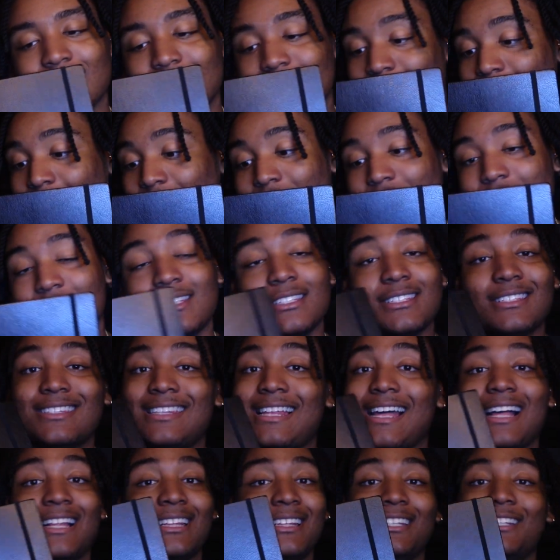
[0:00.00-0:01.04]
well, this is
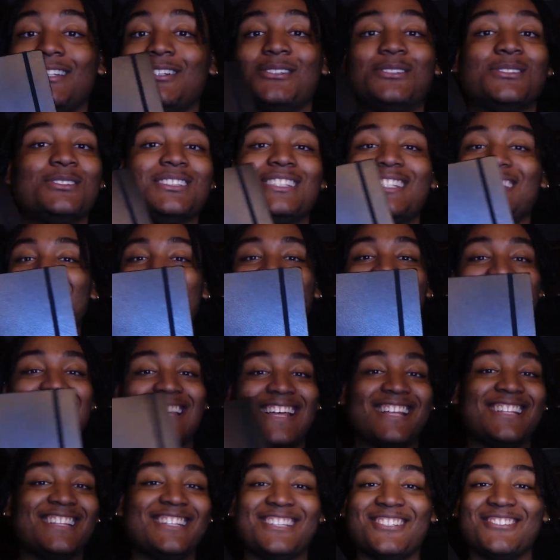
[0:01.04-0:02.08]
not little. This is
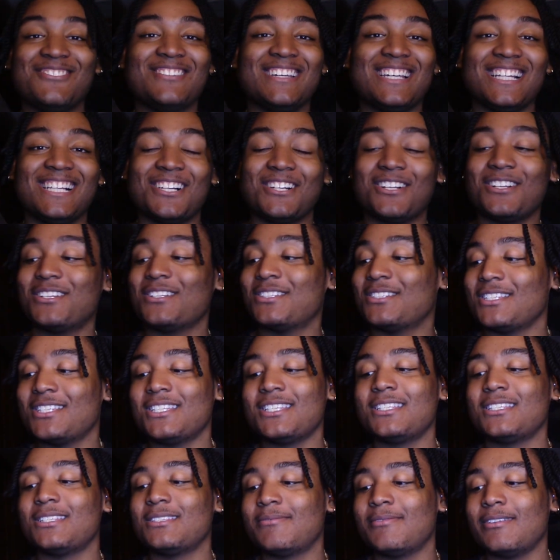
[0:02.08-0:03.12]
not little at all.
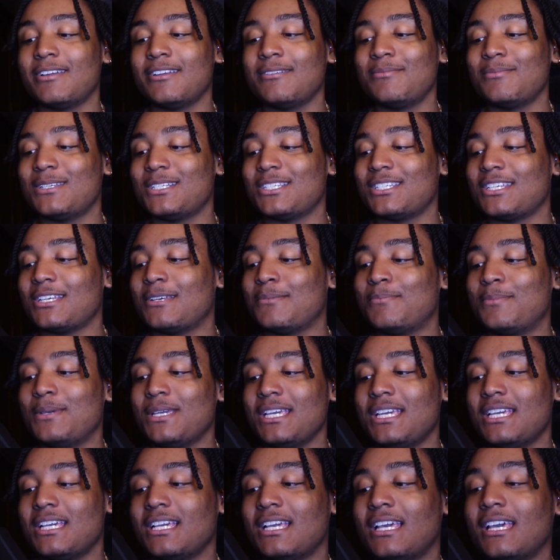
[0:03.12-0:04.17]
This is very much a
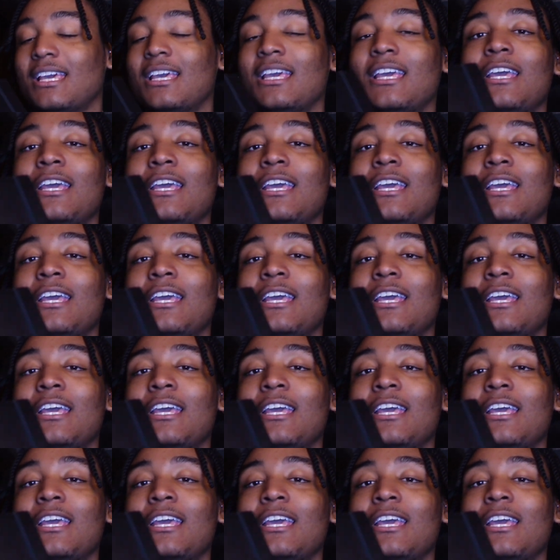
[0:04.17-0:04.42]
big,